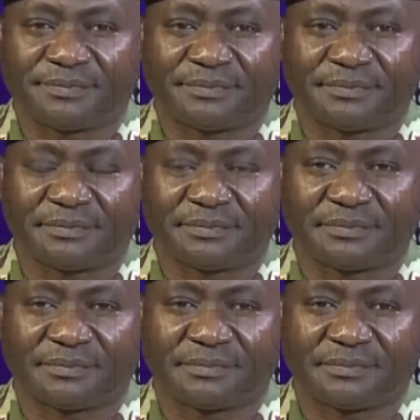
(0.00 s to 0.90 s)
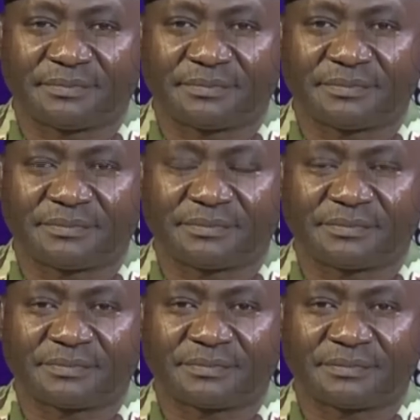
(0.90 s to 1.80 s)

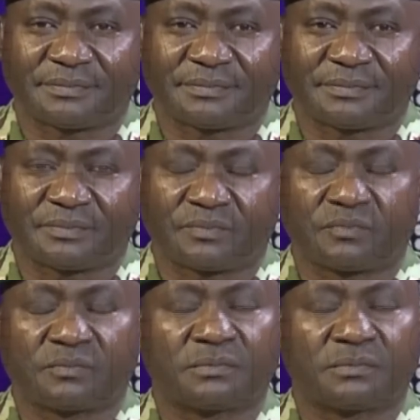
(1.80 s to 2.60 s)
[no speech]